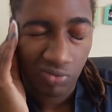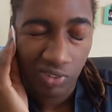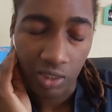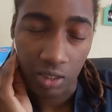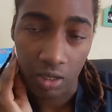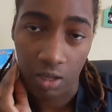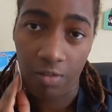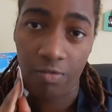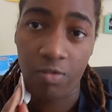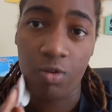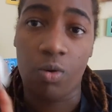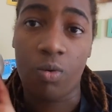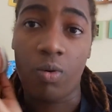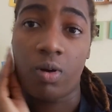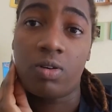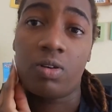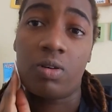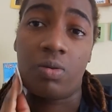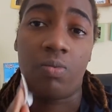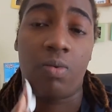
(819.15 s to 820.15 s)
So if you were
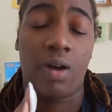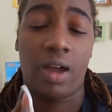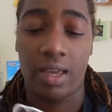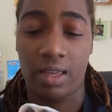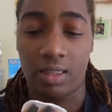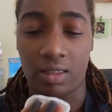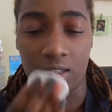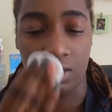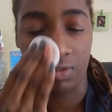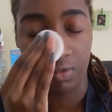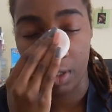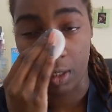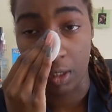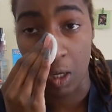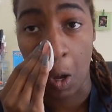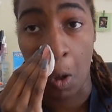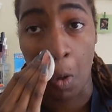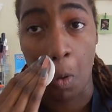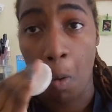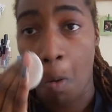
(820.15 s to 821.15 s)
wondering why in this
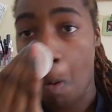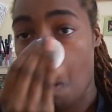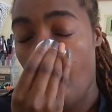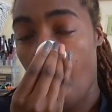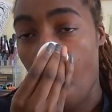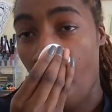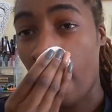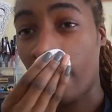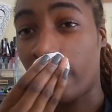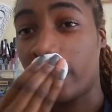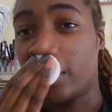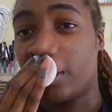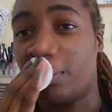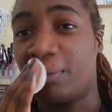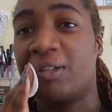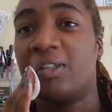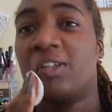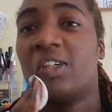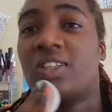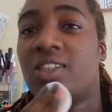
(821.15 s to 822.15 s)
video I was in
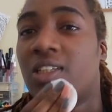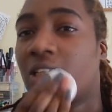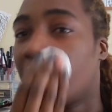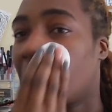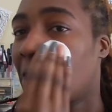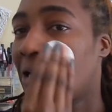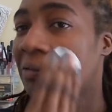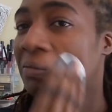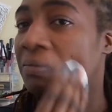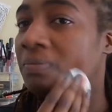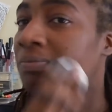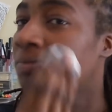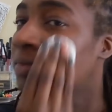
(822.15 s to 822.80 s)
my dressing gown,